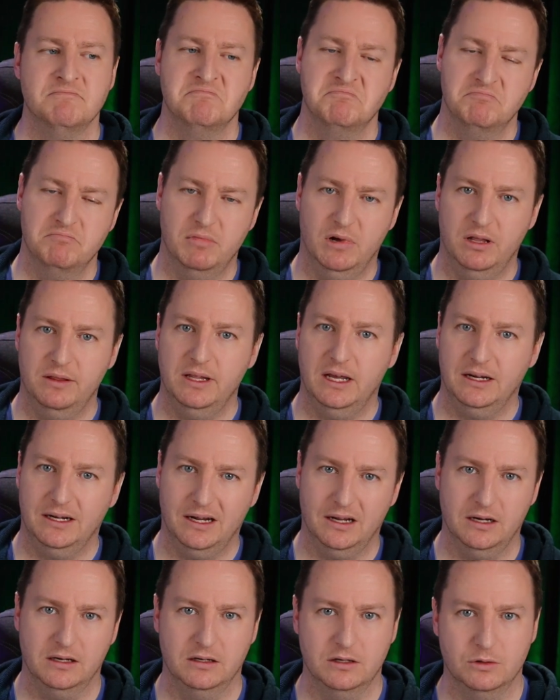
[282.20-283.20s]
but that
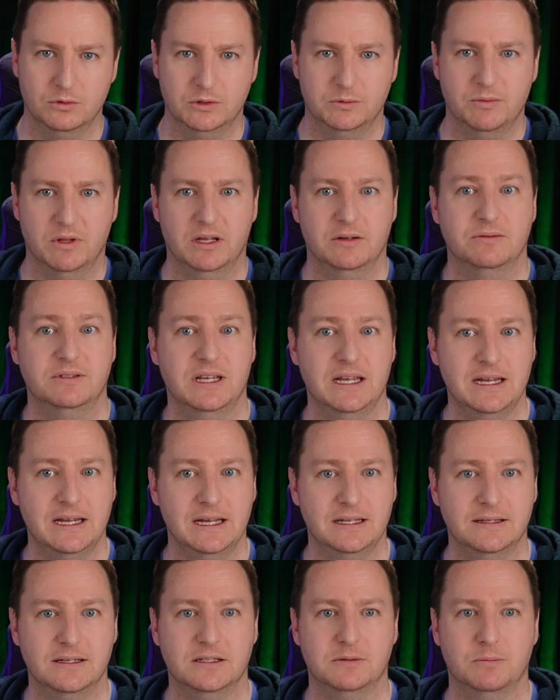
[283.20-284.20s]
kind of goes without saying
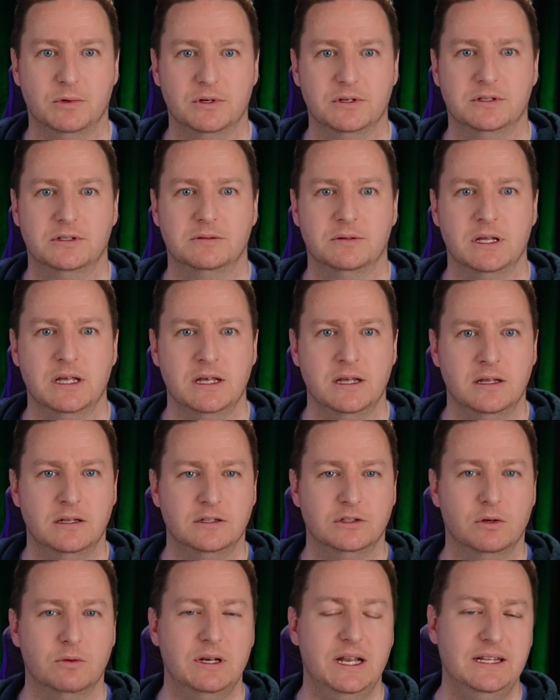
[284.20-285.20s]
at this point.
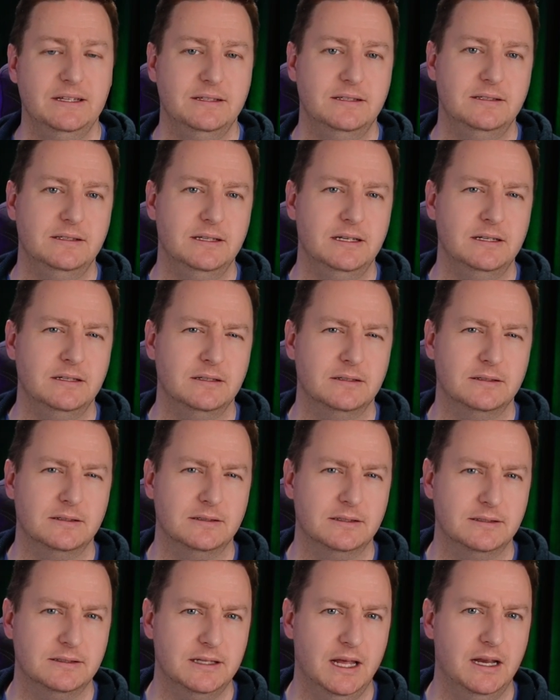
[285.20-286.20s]
So let's
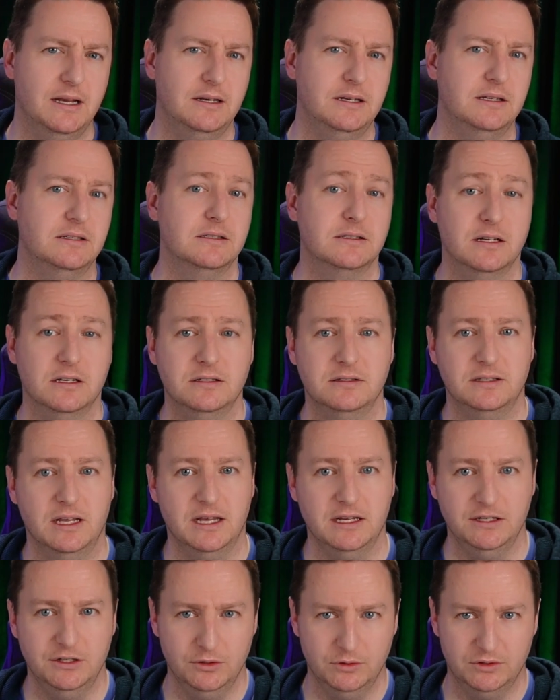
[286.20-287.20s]
instead discuss a
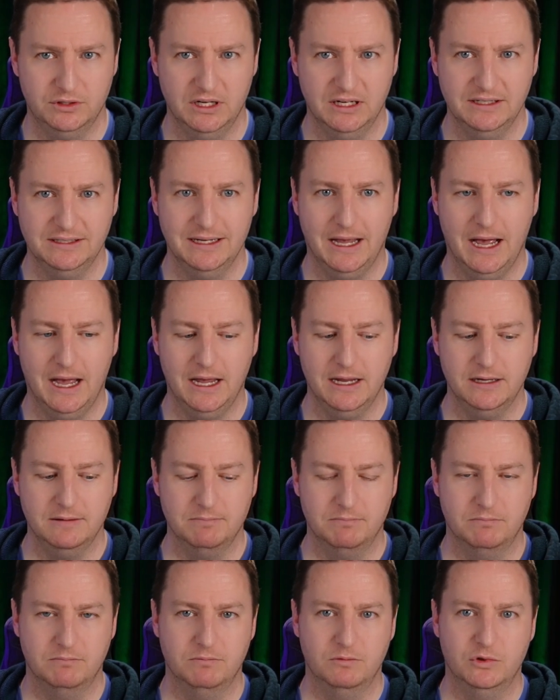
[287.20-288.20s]
use case I
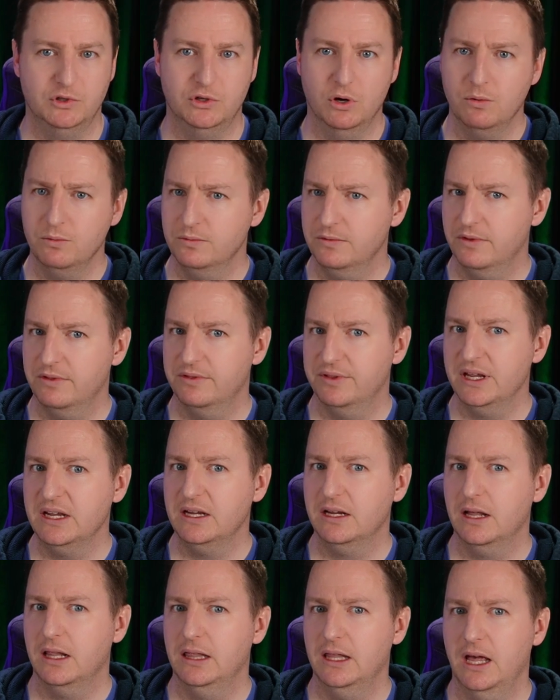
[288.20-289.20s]
don't
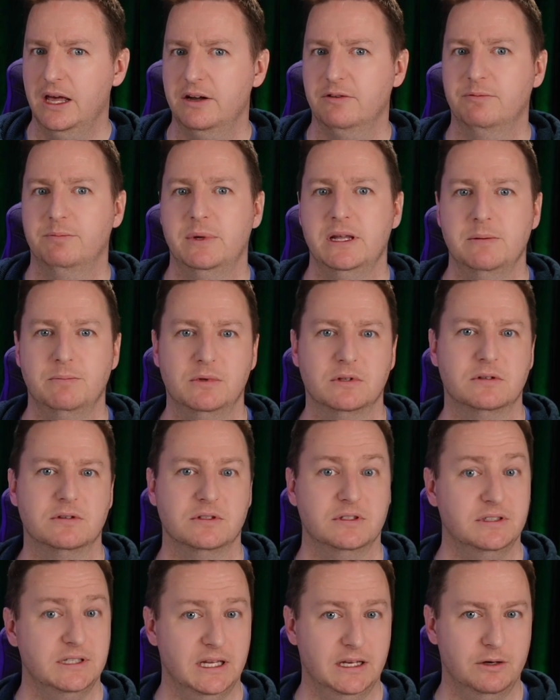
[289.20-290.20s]
think a lot of people
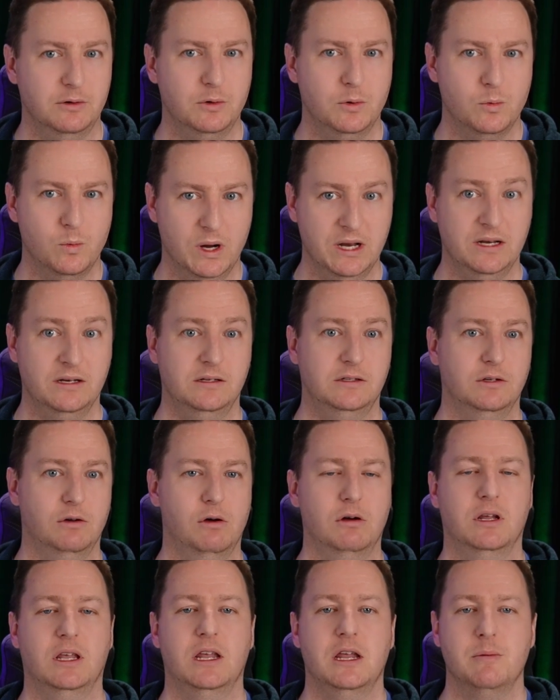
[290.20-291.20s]
consider when
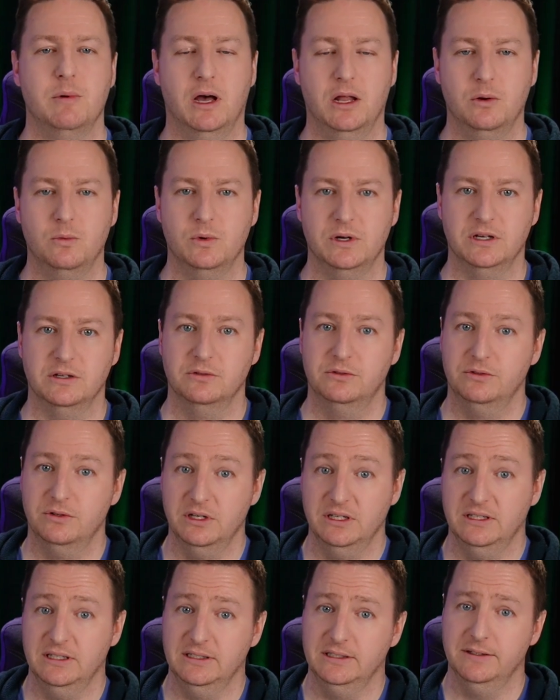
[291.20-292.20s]
talking about Windows
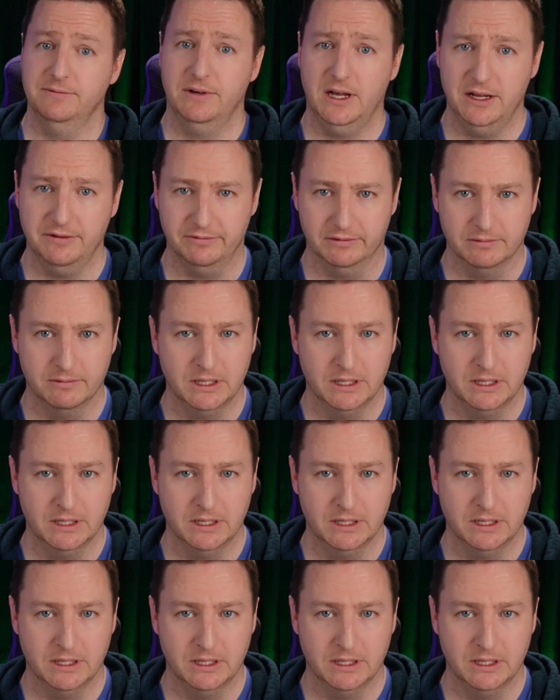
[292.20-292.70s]
365.